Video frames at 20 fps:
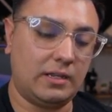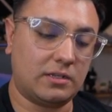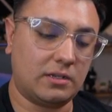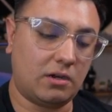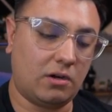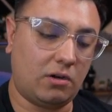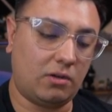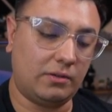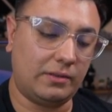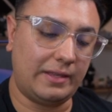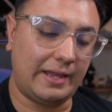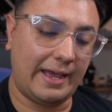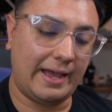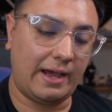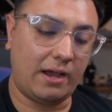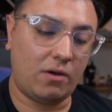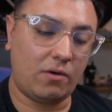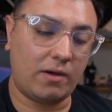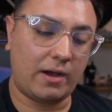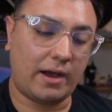It's called
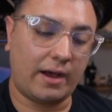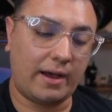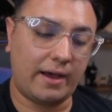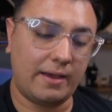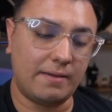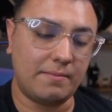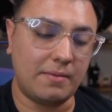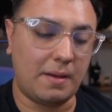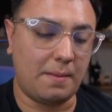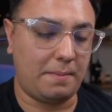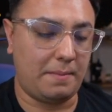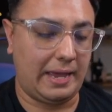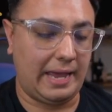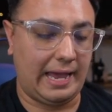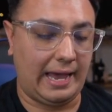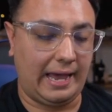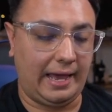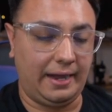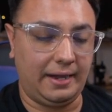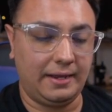Now I'm
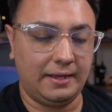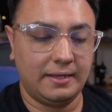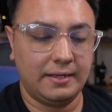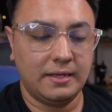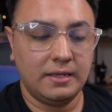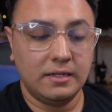Mad.